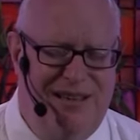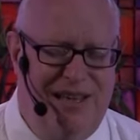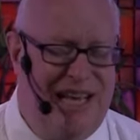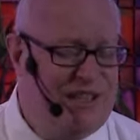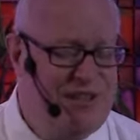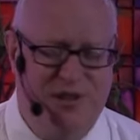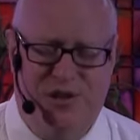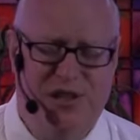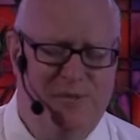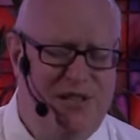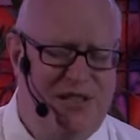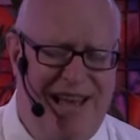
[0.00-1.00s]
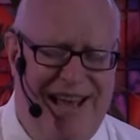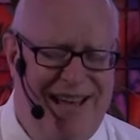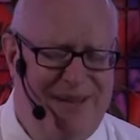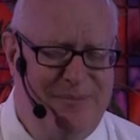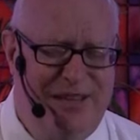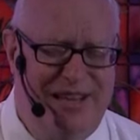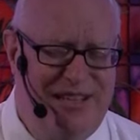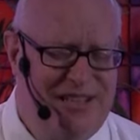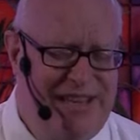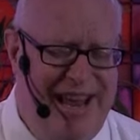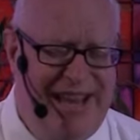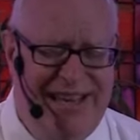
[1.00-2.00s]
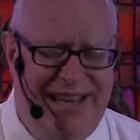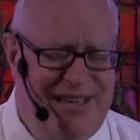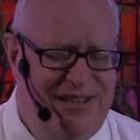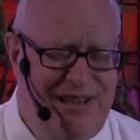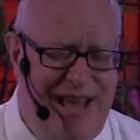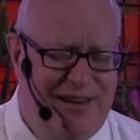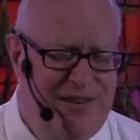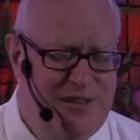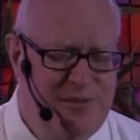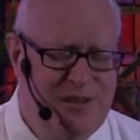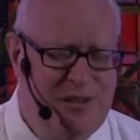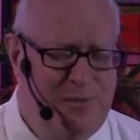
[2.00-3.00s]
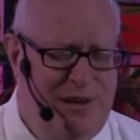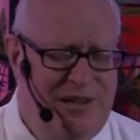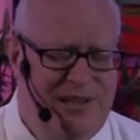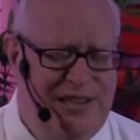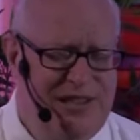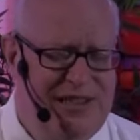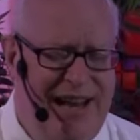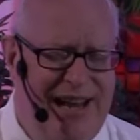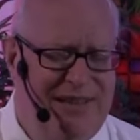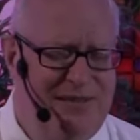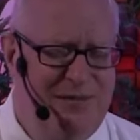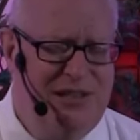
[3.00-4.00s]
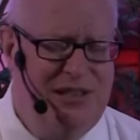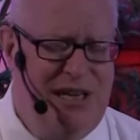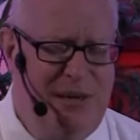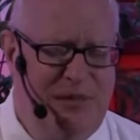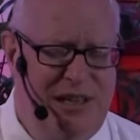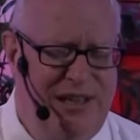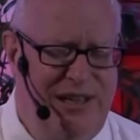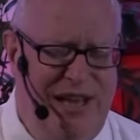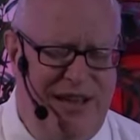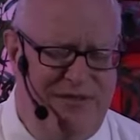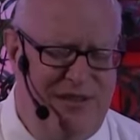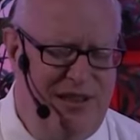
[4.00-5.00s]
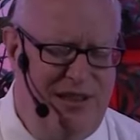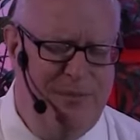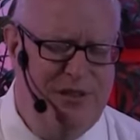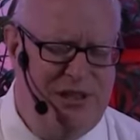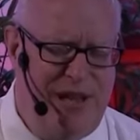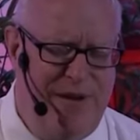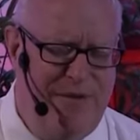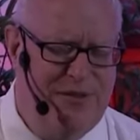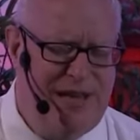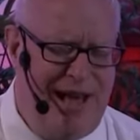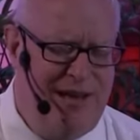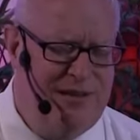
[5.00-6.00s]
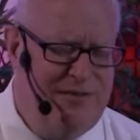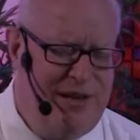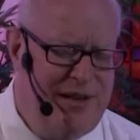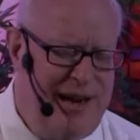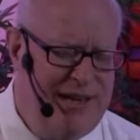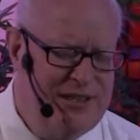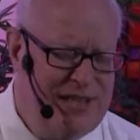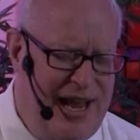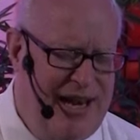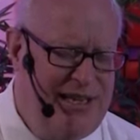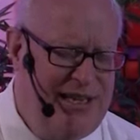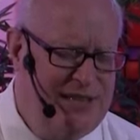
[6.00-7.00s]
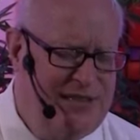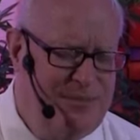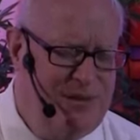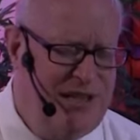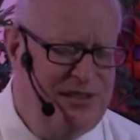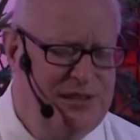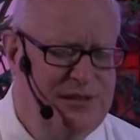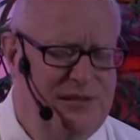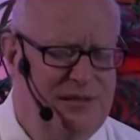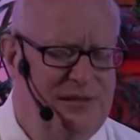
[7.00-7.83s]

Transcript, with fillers: Yes, it's Christmas time, but they just can't get into that Christmas spirit. They just can't seem to lift themselves out of their anxiety and depression.